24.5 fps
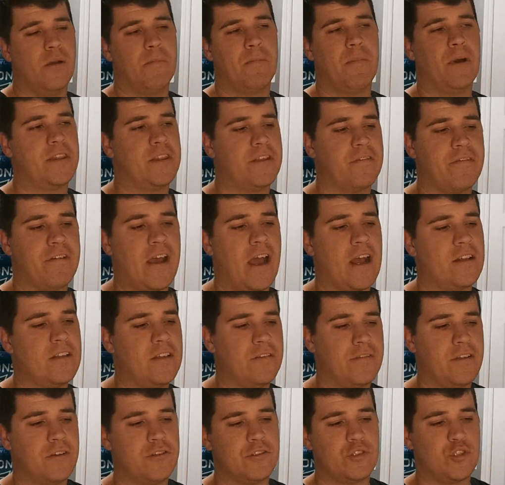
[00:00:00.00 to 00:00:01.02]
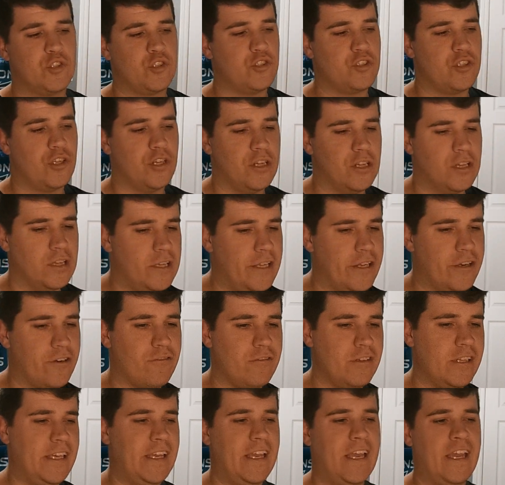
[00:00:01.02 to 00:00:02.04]
But the fact that there's
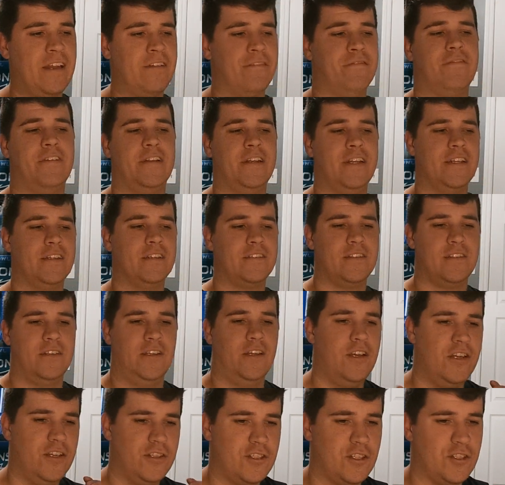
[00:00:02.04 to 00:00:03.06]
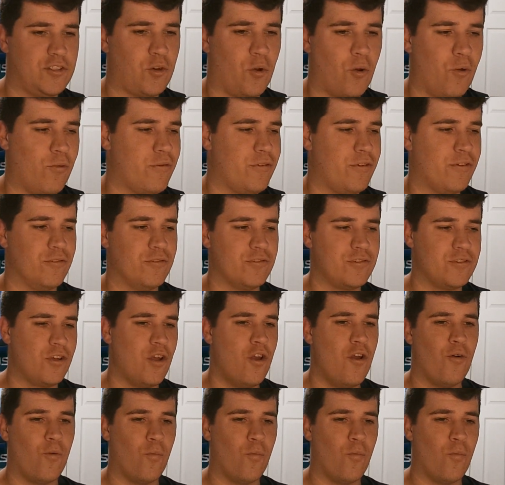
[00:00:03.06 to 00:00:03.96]
literally infinite tutorials,